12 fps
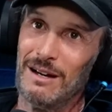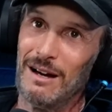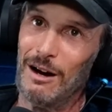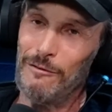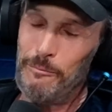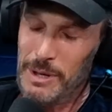
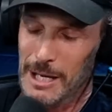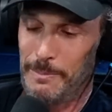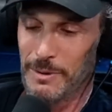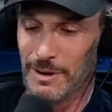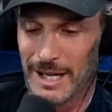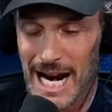of
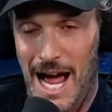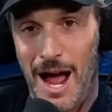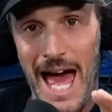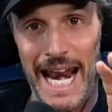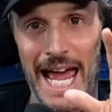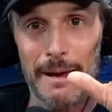people,
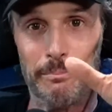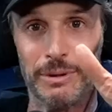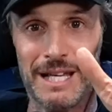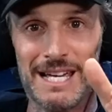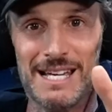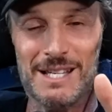and
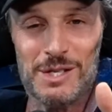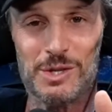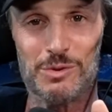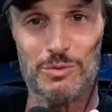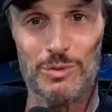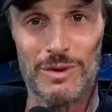
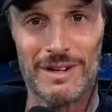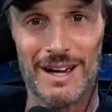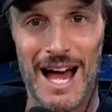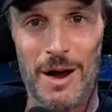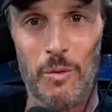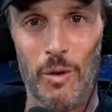please,
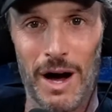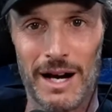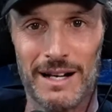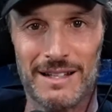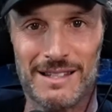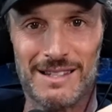I
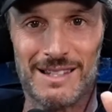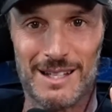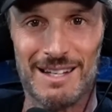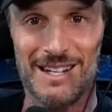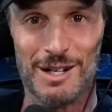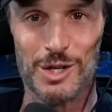want
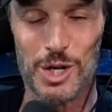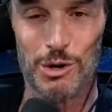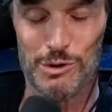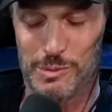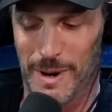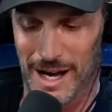to hear your
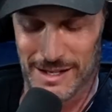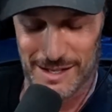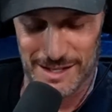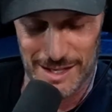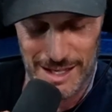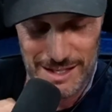
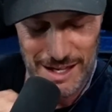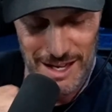responses to this.